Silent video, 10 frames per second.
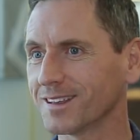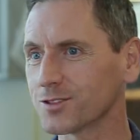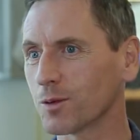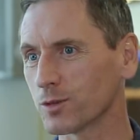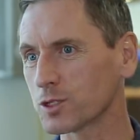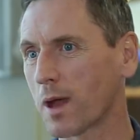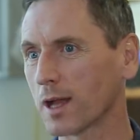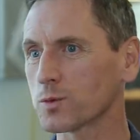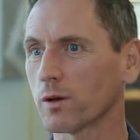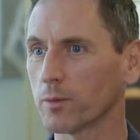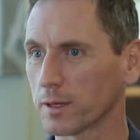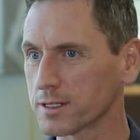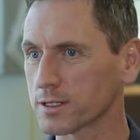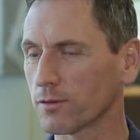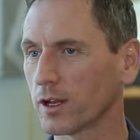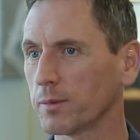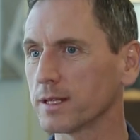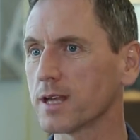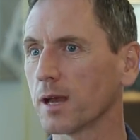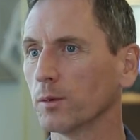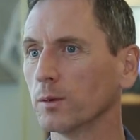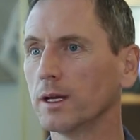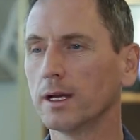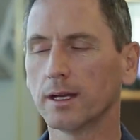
in some respects, where everybody sits around a big table,